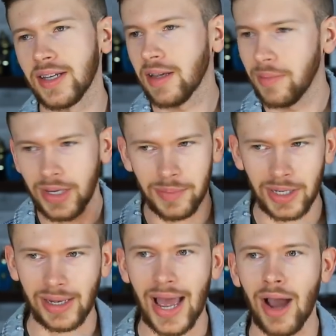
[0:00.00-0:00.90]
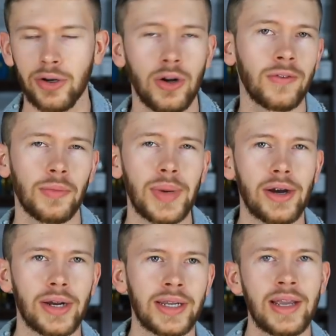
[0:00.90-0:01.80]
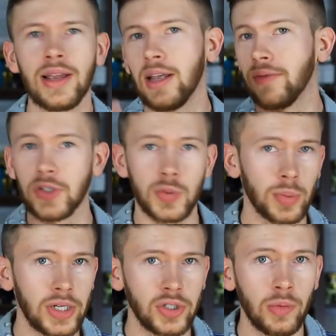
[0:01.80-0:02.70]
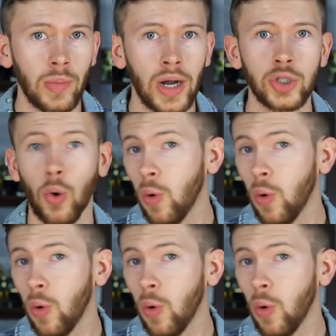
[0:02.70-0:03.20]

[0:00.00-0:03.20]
It can be a bit loud and overbearing if you spray too much,